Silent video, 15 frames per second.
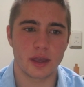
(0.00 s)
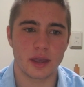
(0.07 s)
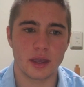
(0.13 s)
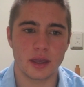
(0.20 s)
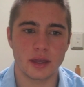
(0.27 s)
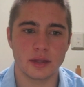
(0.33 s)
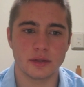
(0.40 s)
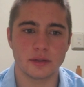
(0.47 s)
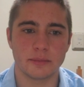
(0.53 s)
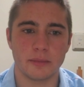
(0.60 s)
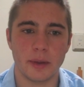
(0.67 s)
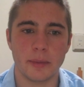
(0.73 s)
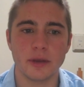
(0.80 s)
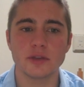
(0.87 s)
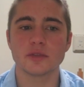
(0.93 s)
And my
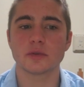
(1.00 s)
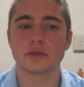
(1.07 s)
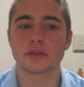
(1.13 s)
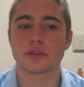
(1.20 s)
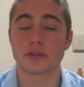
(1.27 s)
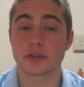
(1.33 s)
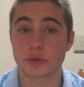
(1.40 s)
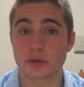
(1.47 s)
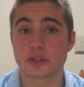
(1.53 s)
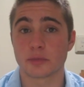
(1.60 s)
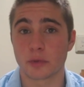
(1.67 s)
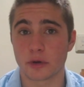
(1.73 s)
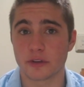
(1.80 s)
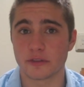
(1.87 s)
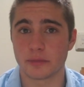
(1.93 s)
parents were
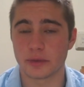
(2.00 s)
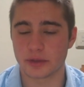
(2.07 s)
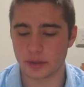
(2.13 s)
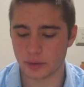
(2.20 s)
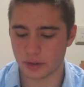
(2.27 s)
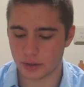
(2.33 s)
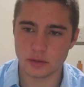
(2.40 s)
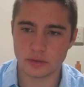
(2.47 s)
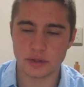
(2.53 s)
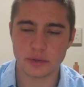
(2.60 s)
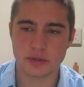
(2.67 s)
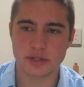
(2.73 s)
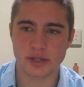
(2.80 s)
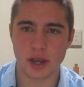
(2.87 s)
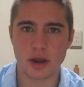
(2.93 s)
supportive, but they were
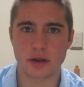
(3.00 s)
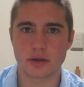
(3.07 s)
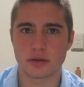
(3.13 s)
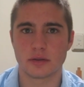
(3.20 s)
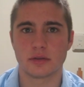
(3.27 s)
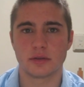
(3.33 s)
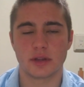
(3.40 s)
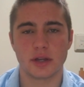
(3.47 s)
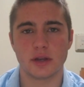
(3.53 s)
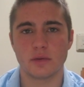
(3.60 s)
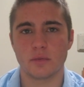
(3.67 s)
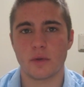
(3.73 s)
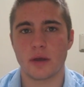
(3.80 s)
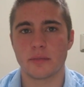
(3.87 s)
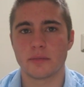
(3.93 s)
scared. They didn't
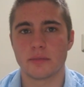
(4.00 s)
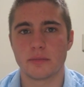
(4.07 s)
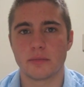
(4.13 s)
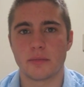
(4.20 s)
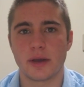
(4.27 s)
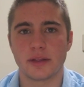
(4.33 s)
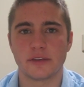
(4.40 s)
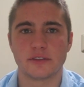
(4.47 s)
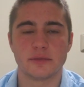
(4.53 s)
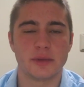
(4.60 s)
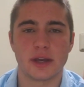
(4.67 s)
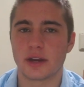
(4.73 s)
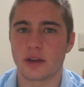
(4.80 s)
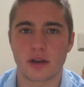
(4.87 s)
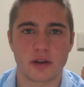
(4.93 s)
want my life to be
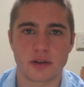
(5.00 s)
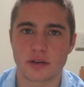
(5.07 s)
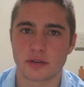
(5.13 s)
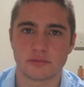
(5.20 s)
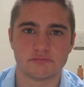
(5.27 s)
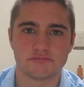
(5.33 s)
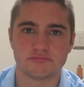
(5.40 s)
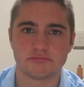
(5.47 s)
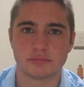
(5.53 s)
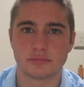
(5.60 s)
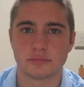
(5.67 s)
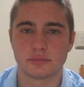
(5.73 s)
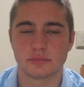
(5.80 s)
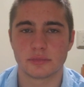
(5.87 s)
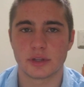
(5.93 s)
any harder
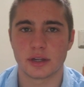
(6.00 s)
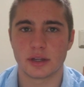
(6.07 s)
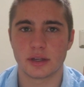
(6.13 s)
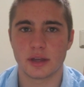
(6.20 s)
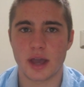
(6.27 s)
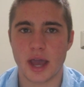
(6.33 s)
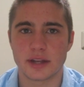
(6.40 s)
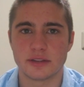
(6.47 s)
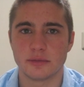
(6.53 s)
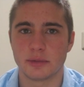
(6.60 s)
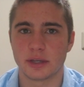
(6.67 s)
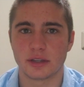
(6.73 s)
than it had to be.